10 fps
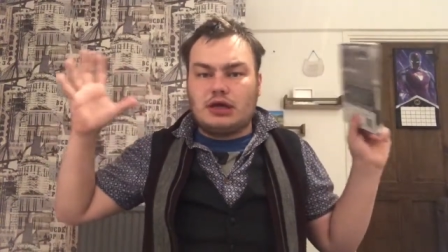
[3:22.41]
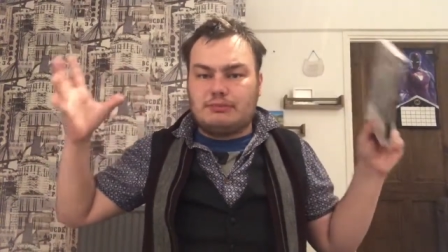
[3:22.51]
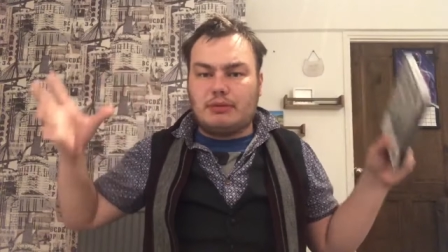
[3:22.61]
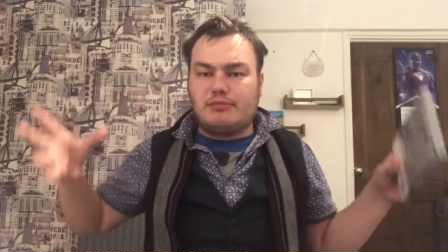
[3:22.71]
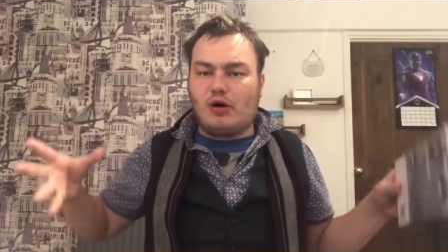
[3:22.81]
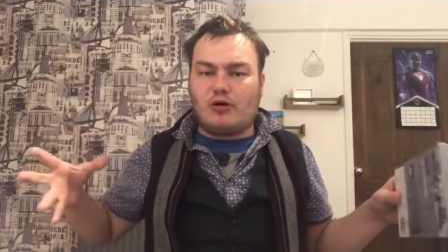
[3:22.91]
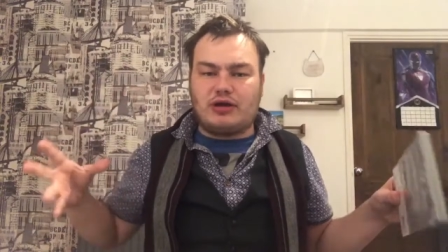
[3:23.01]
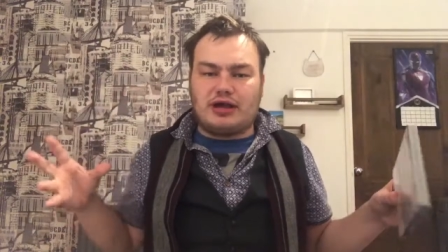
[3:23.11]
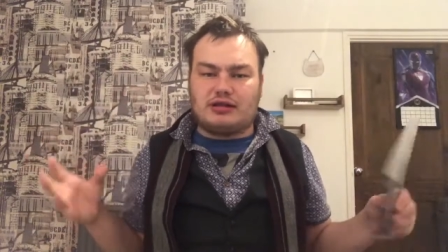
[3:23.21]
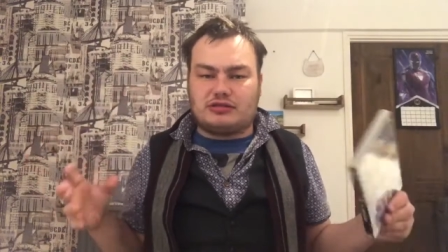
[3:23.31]

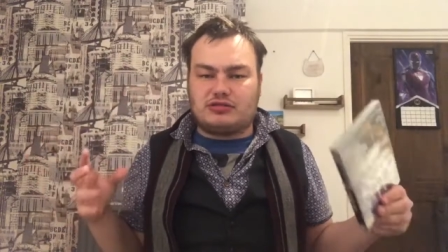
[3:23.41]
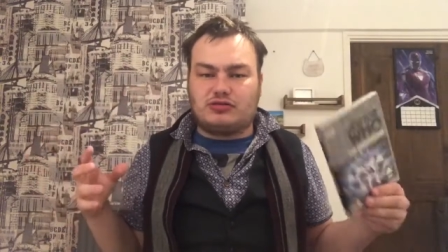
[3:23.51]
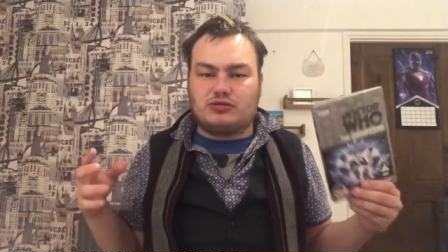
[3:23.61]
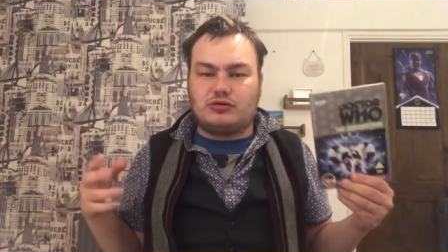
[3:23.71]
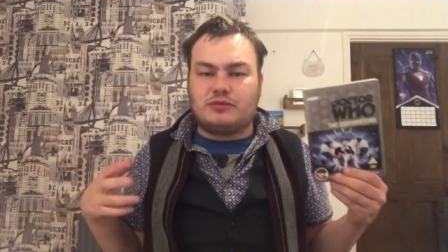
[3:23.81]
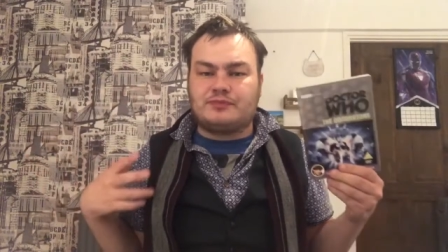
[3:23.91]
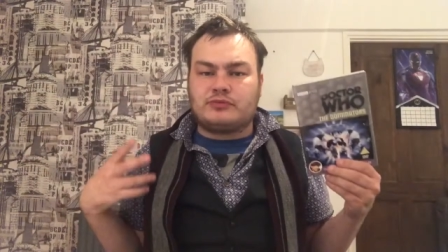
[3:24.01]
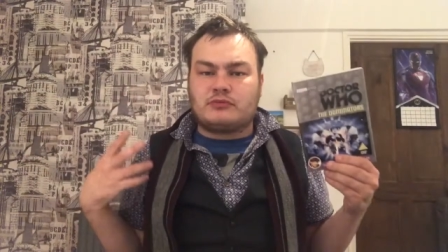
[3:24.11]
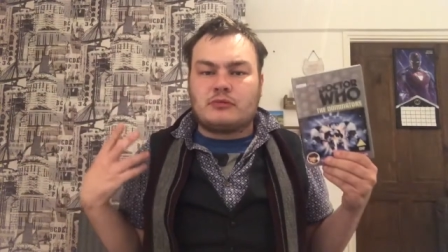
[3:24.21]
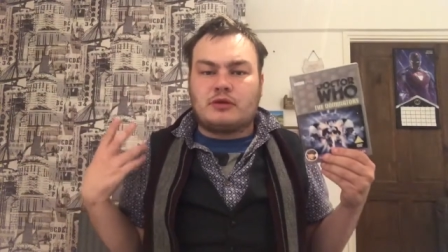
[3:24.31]
memorial to
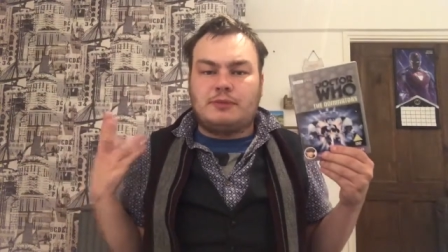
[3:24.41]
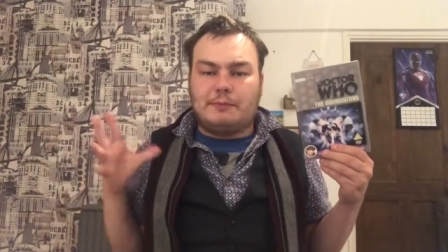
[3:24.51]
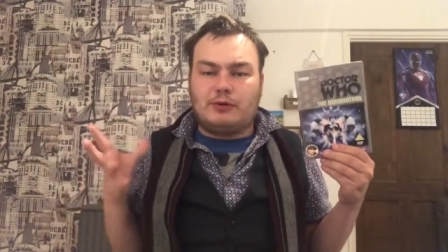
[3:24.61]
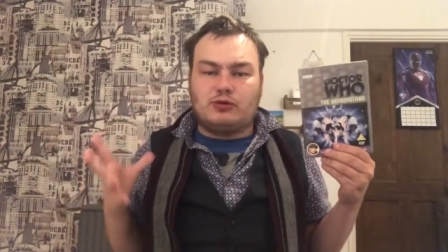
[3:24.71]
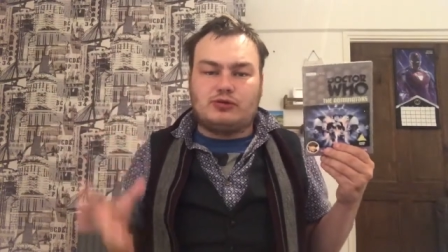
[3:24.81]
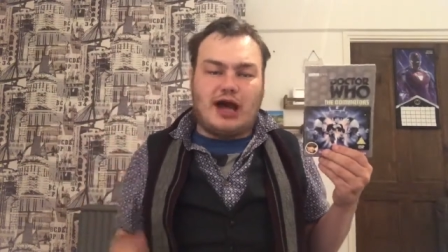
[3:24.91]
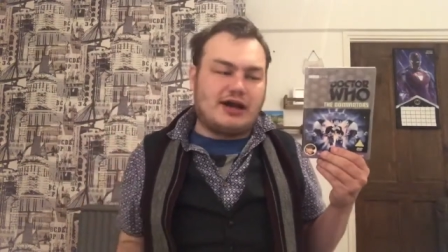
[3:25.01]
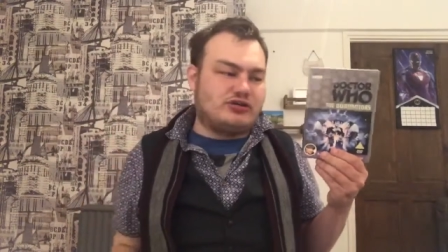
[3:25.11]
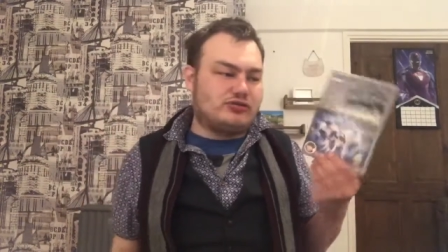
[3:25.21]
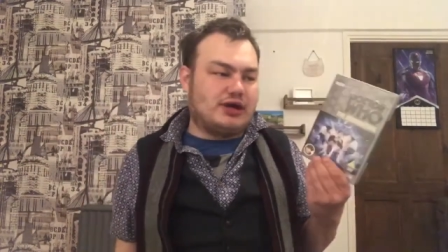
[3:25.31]
people who died
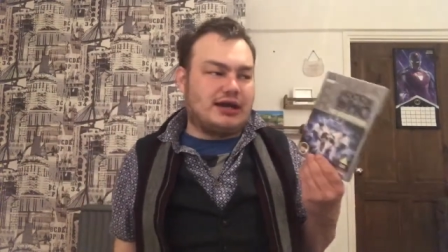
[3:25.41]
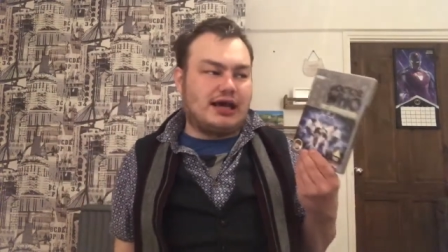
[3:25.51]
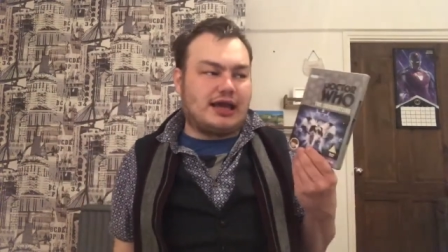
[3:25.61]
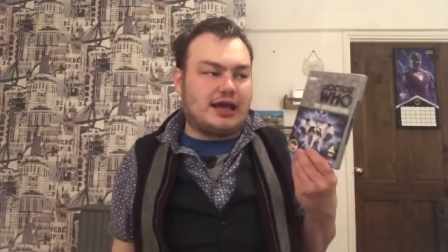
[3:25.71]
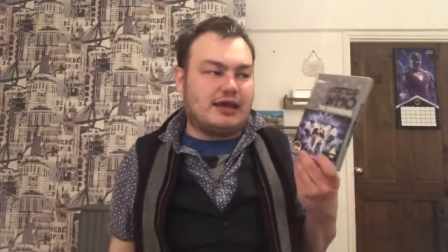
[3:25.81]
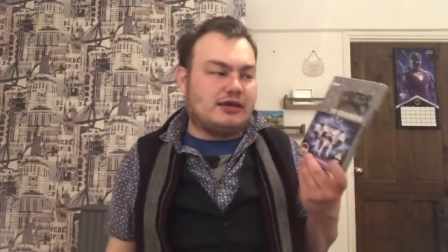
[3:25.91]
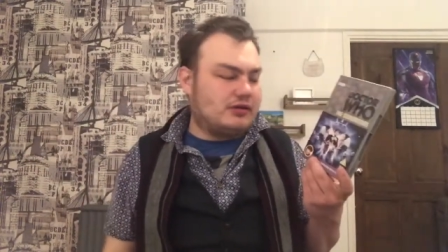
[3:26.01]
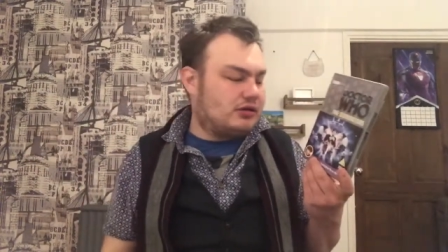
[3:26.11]
during like a